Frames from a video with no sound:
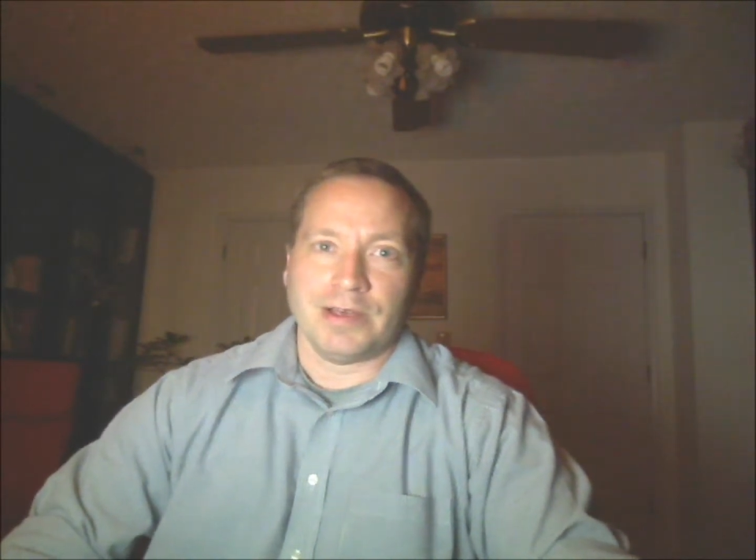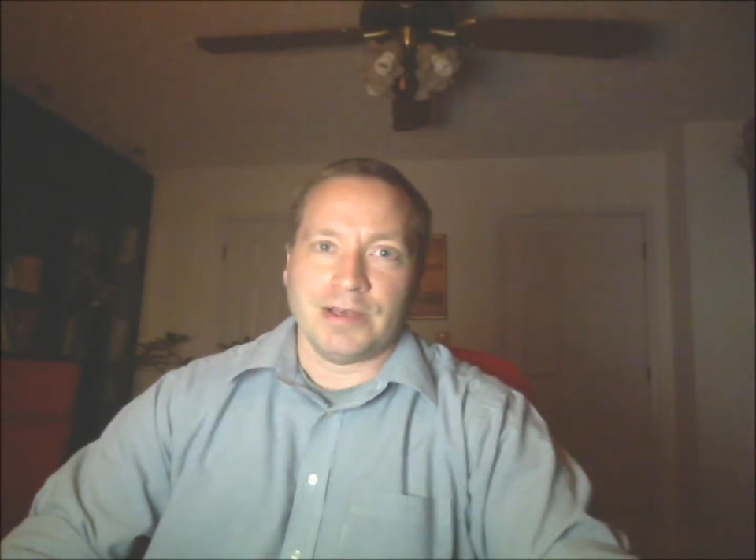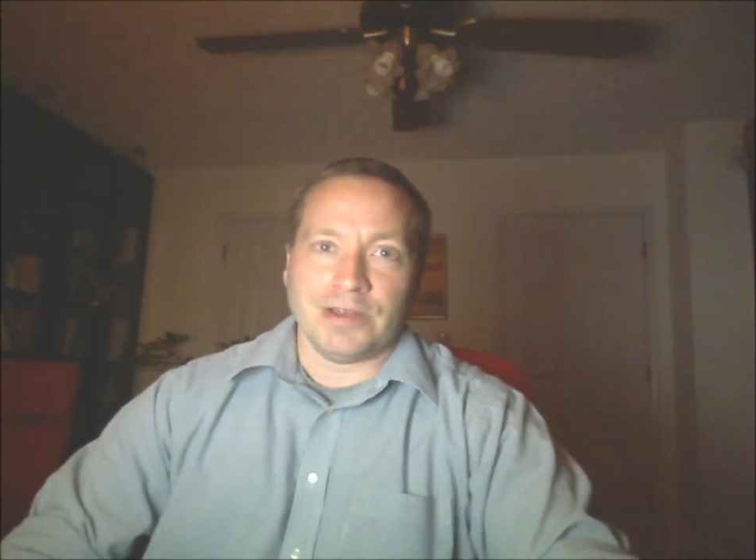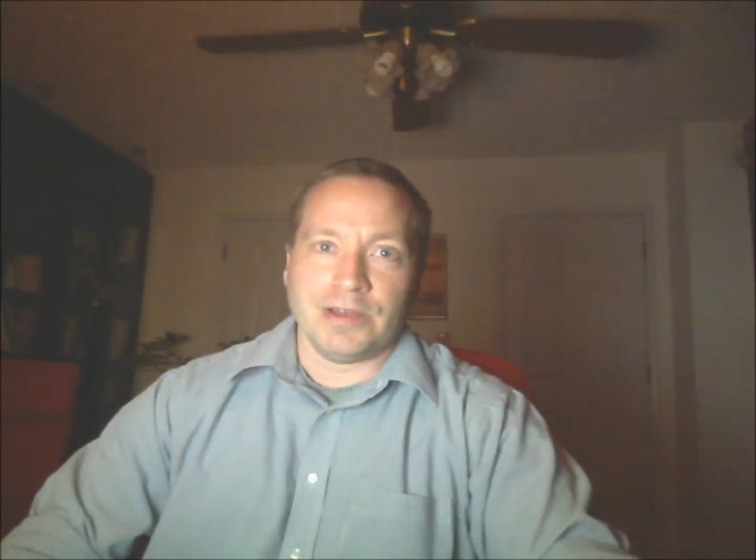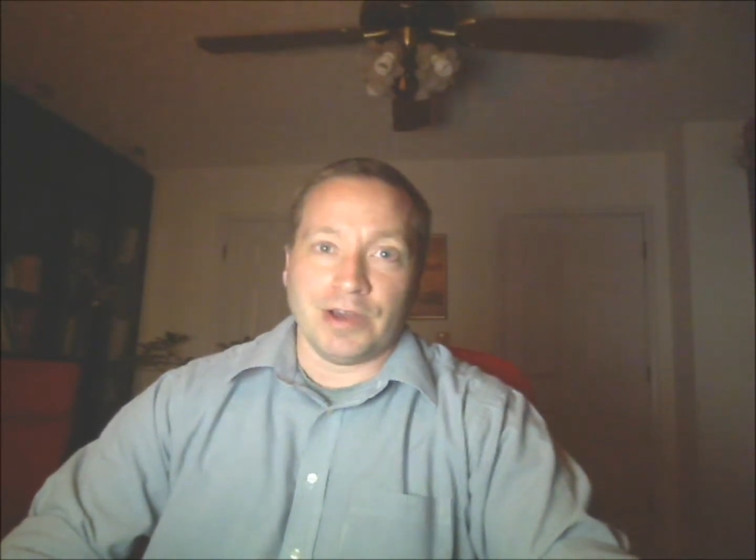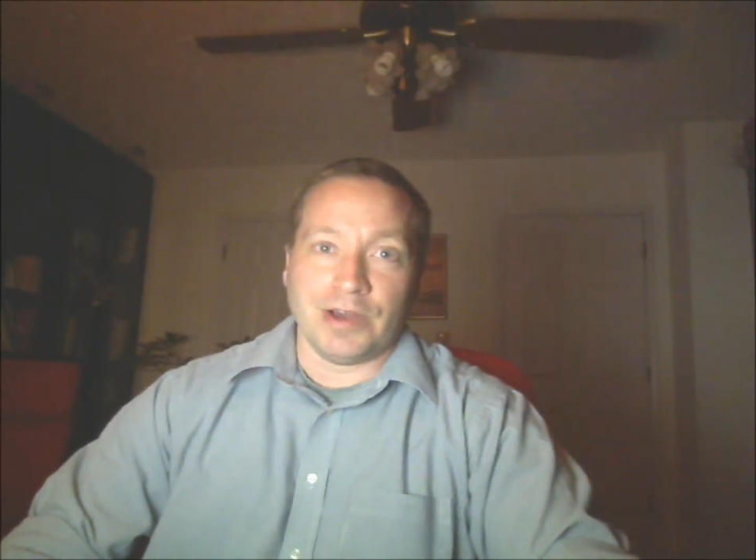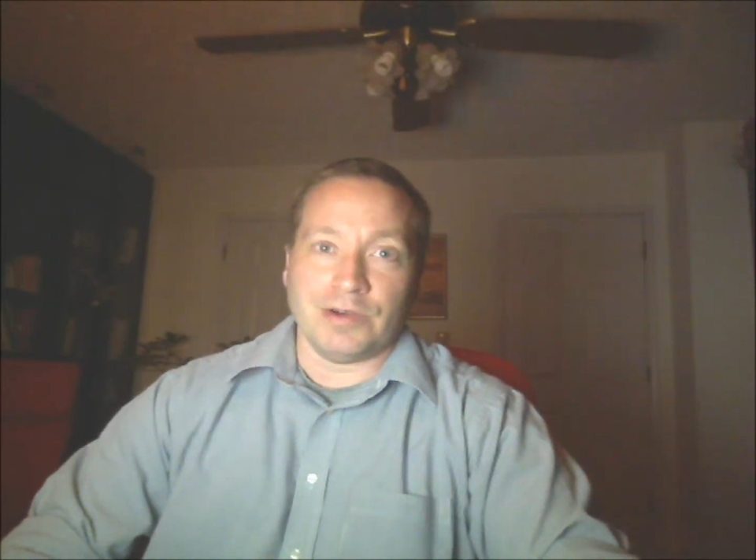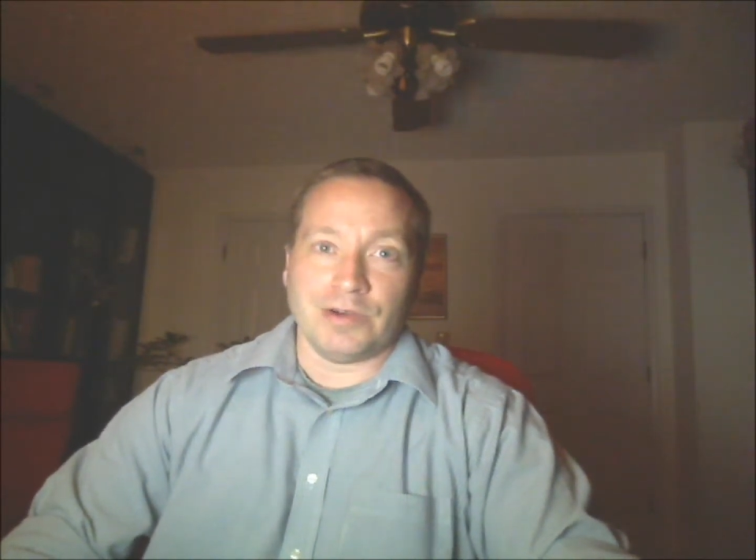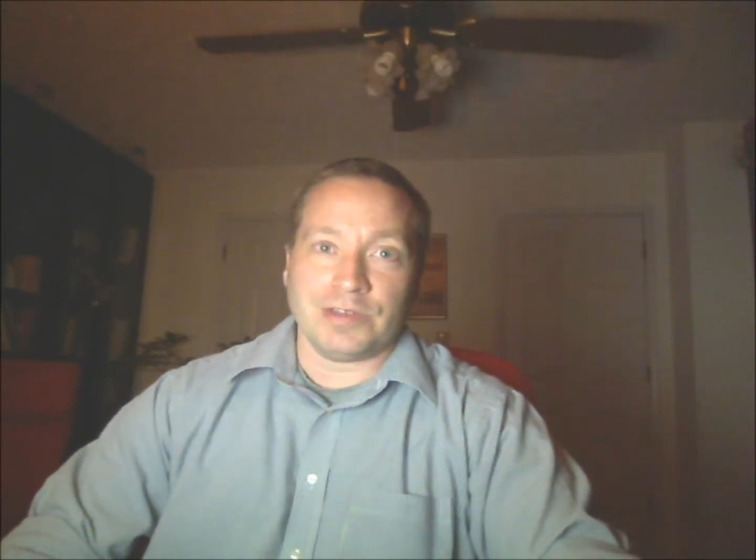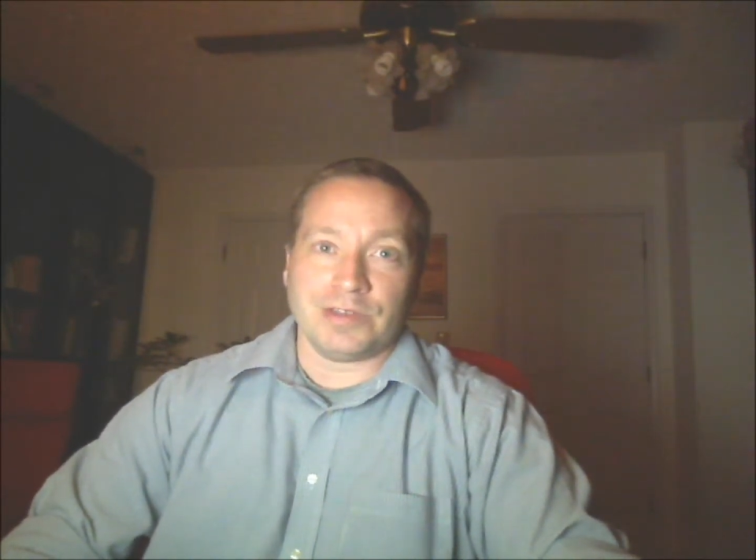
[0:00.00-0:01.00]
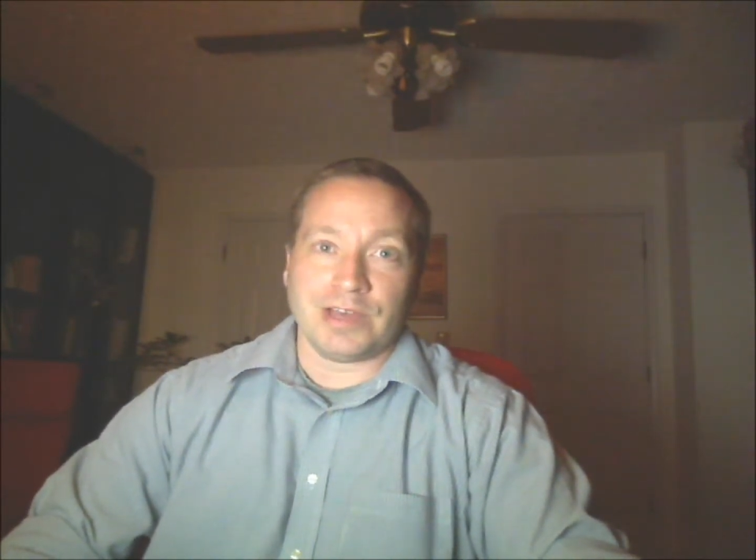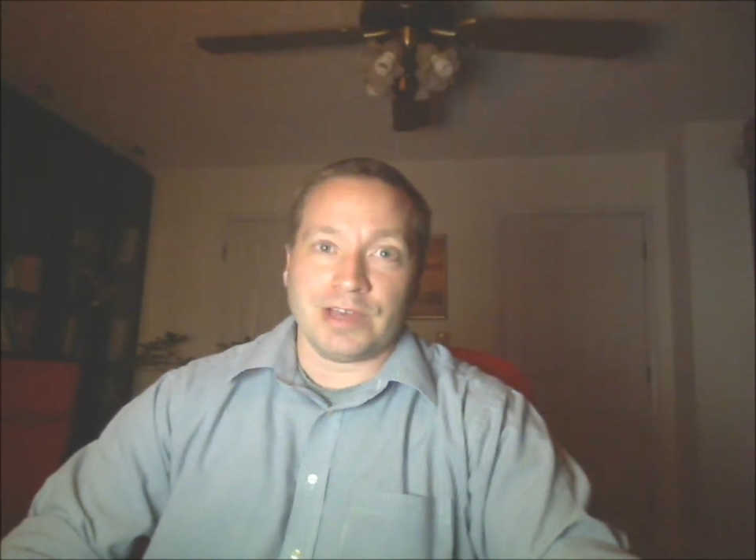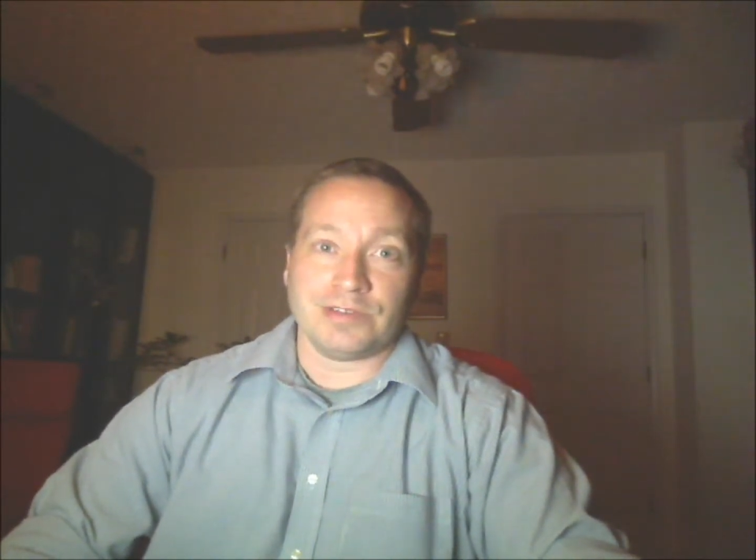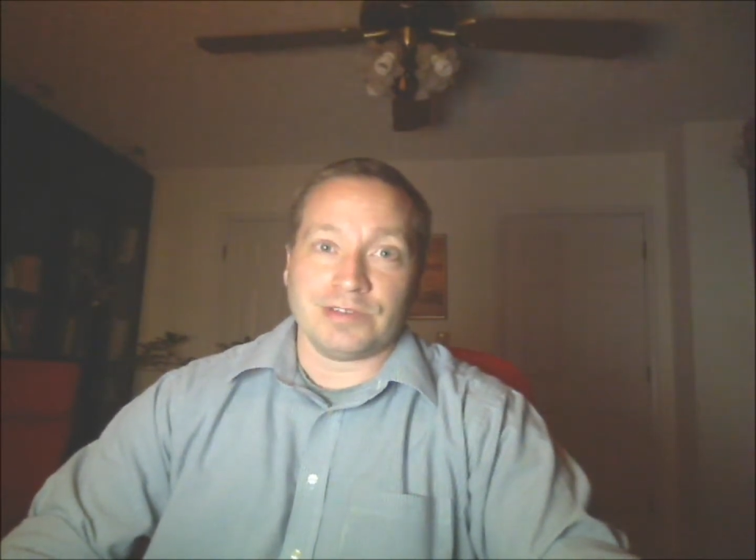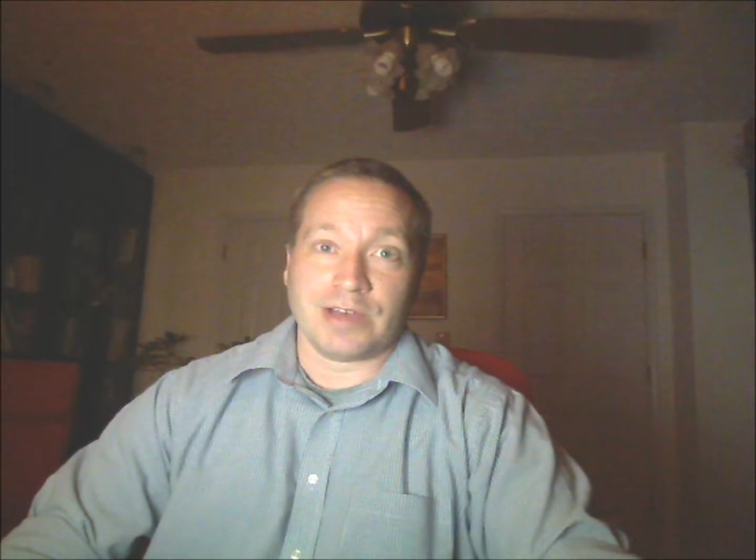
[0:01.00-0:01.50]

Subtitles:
No, in this case I